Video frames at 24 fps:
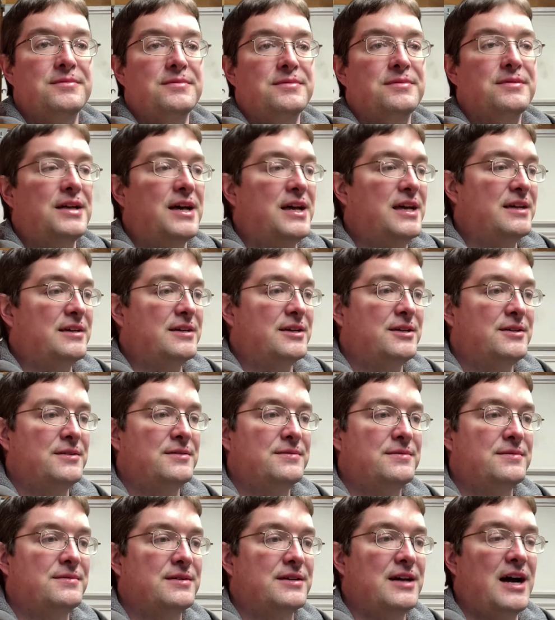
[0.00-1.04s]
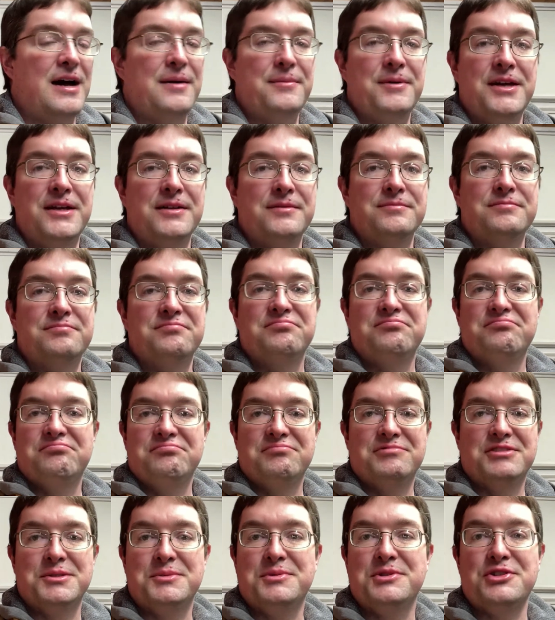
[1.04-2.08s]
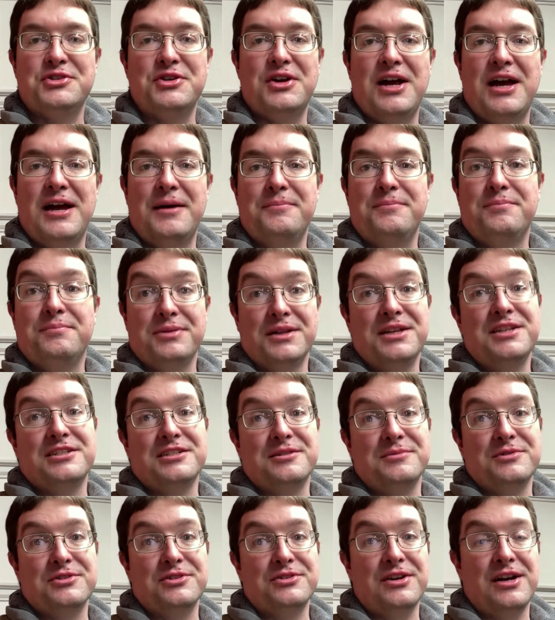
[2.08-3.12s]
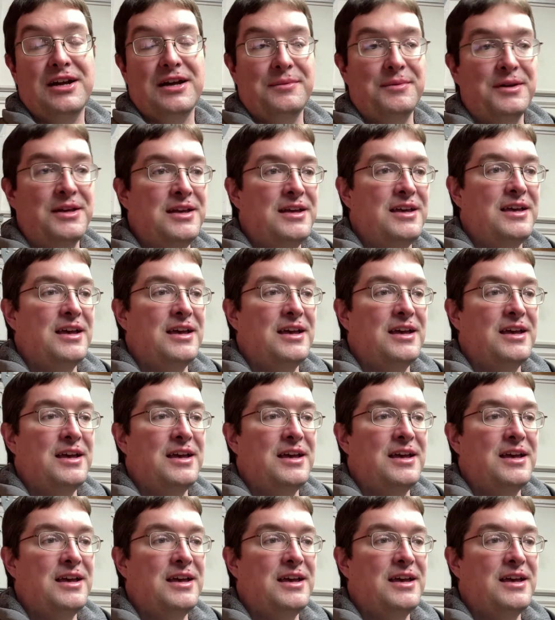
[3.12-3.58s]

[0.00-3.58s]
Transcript: Like, comment, subscribe. Please subscribe.